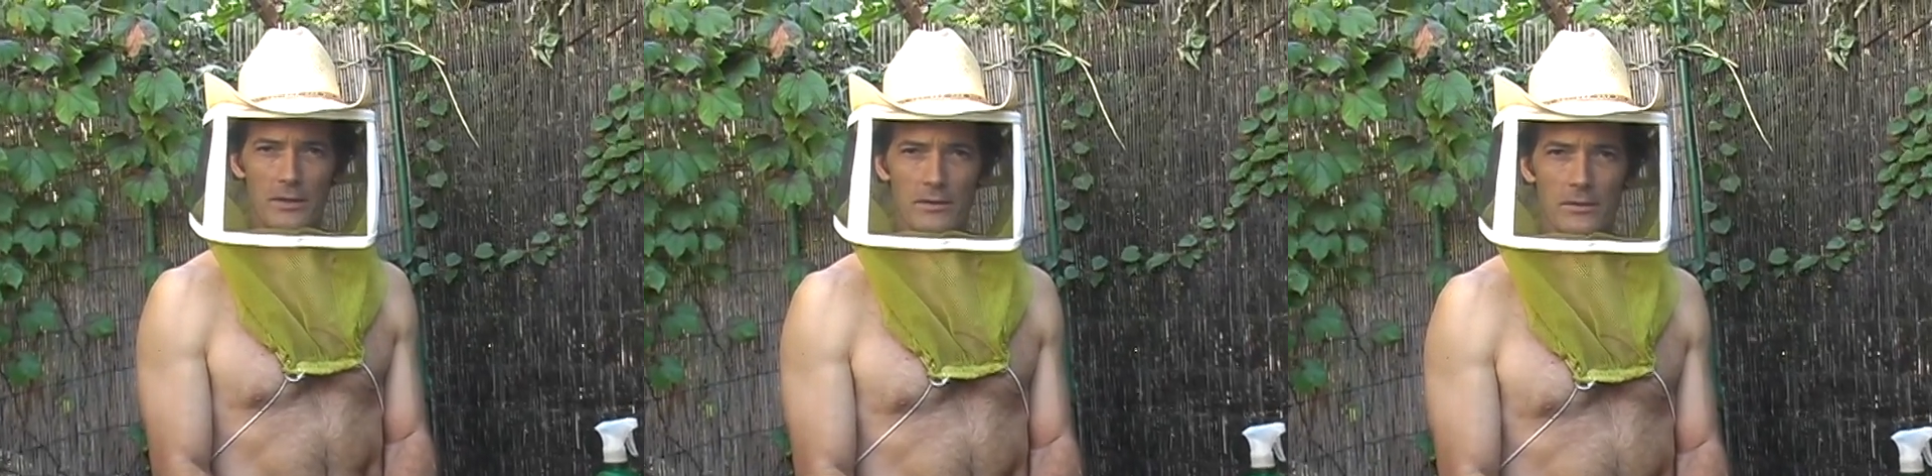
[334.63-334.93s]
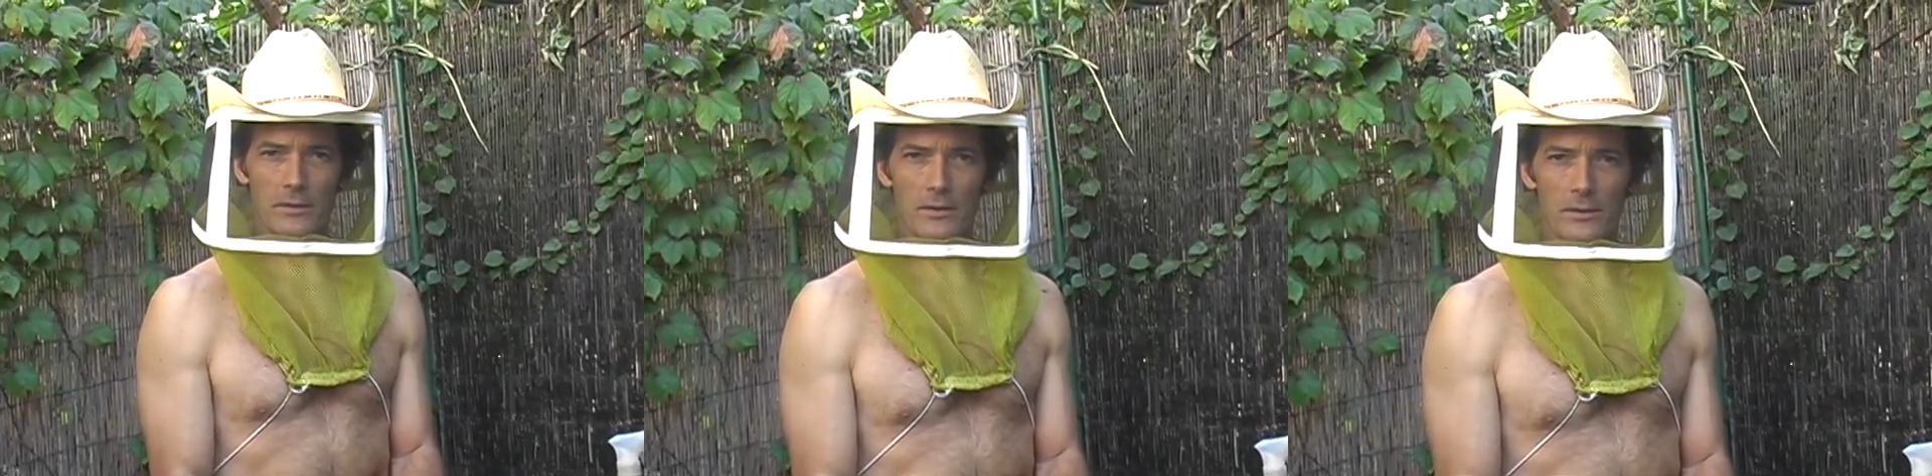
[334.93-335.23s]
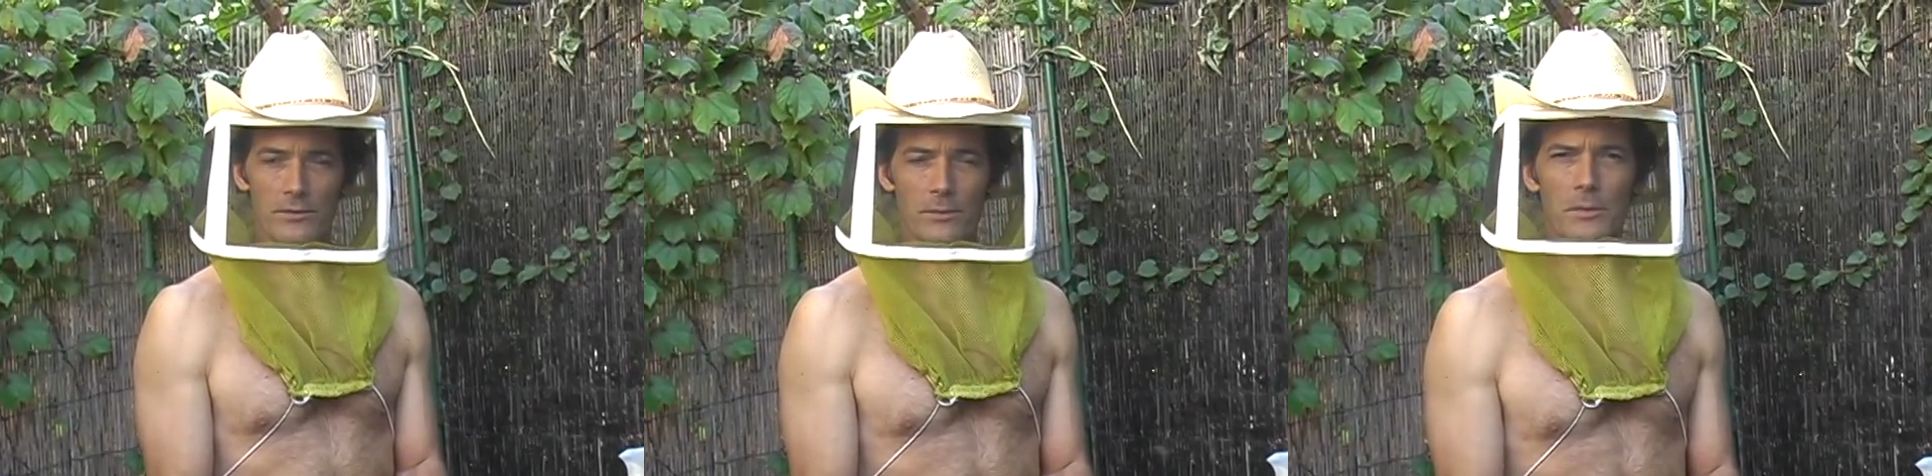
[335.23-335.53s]

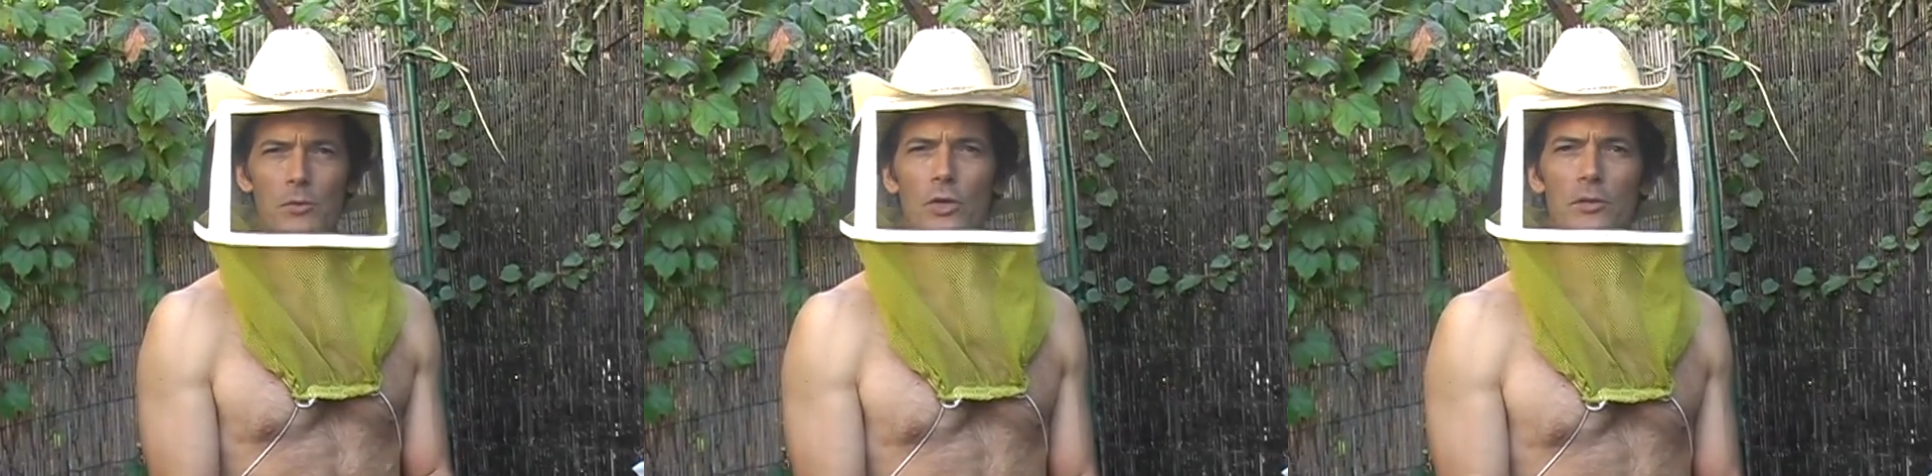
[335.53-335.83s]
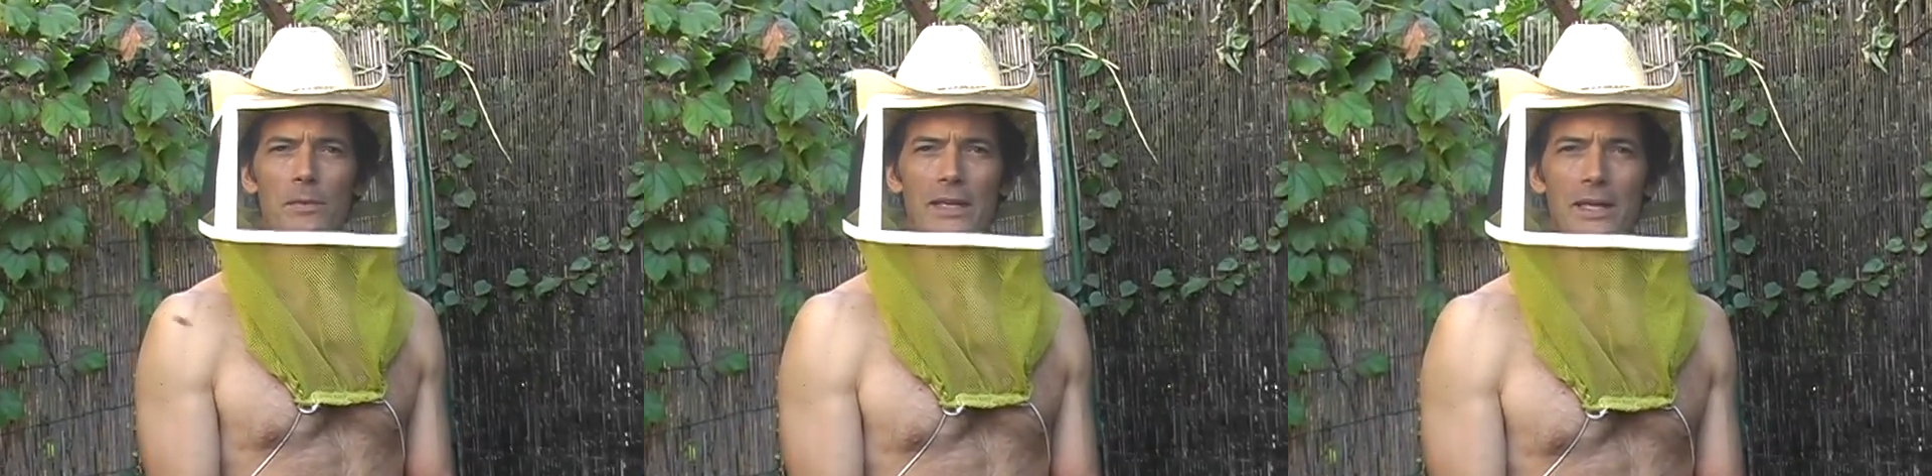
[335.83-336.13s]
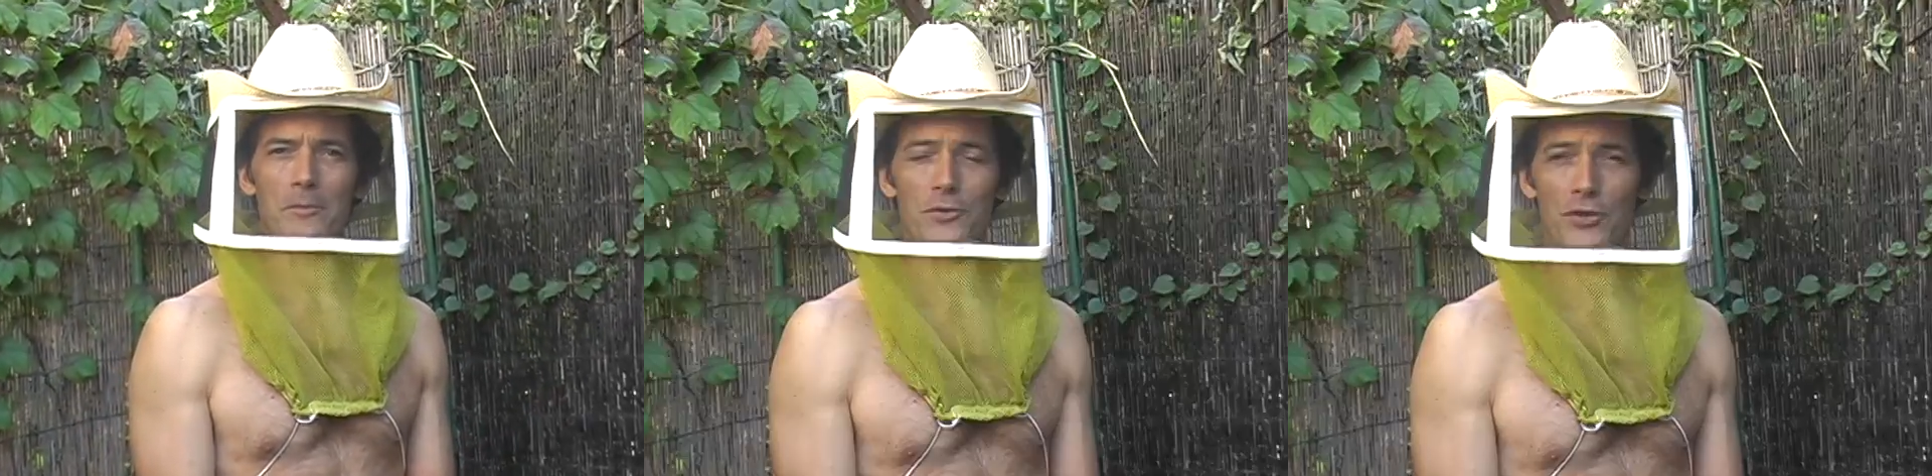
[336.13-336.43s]
From the Brooklyn
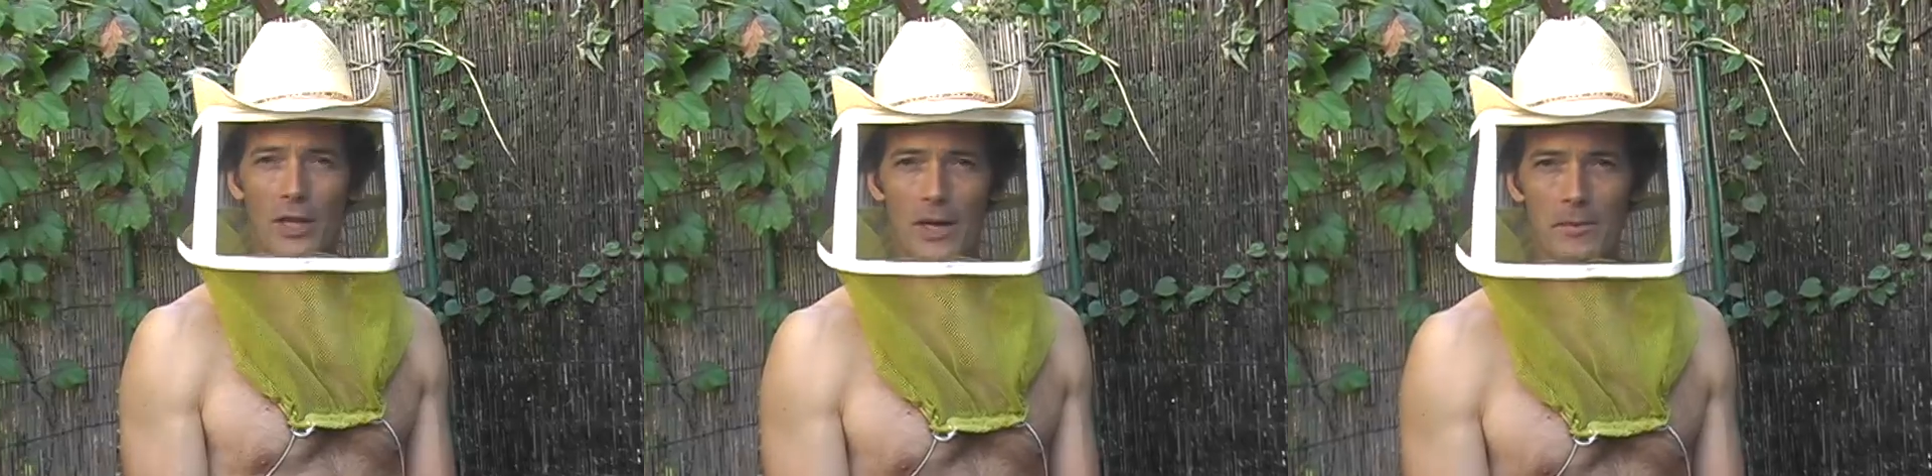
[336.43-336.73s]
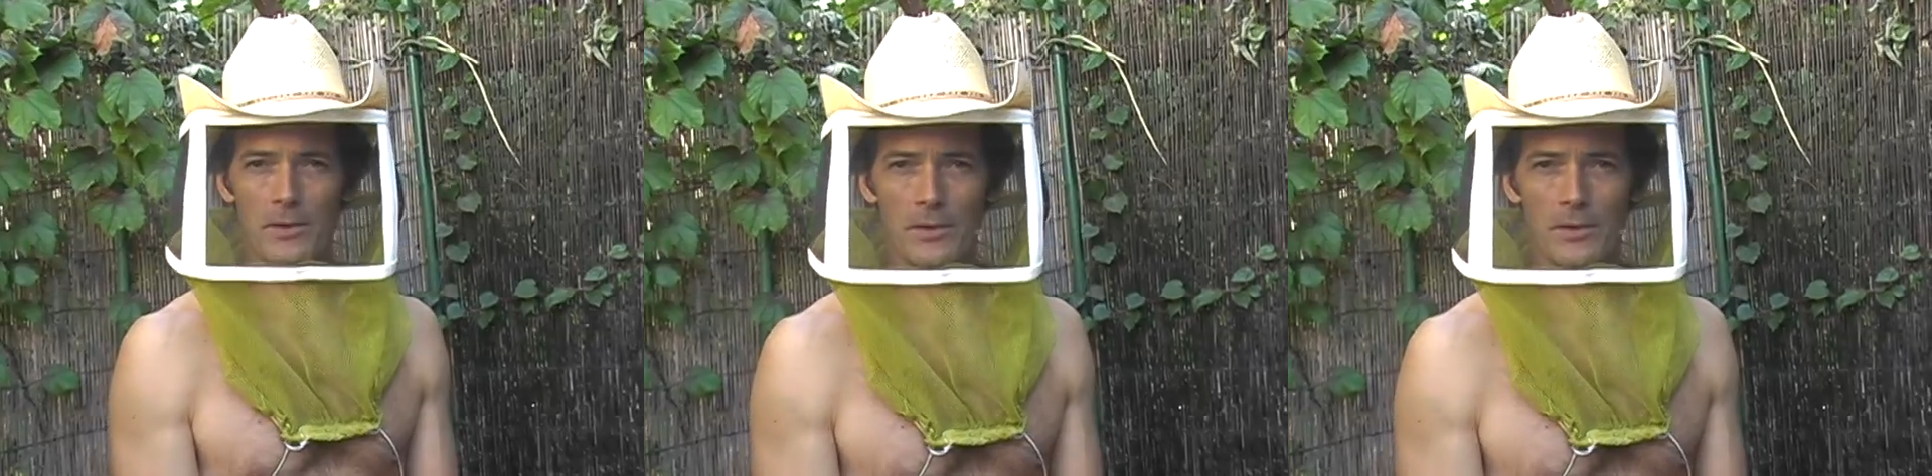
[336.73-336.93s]
Beekeepers Club,